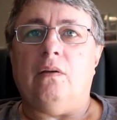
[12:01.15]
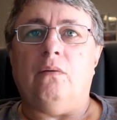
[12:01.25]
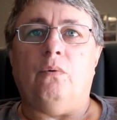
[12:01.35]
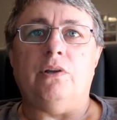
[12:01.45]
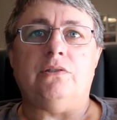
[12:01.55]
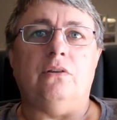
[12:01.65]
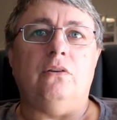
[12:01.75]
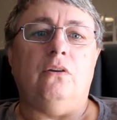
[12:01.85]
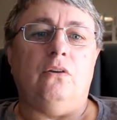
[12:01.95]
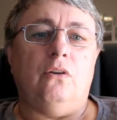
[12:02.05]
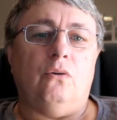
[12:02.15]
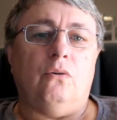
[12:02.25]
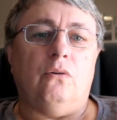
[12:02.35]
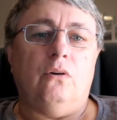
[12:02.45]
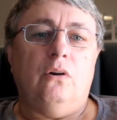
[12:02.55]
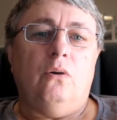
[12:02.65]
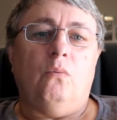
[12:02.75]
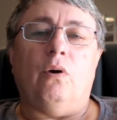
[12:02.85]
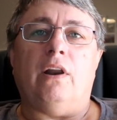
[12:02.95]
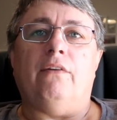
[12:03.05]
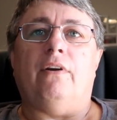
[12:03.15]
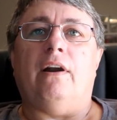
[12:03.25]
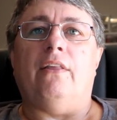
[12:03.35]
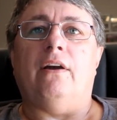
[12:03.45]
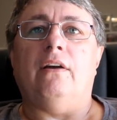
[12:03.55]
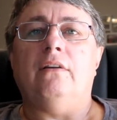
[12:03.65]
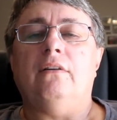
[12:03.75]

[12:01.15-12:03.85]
Western Union or whatever other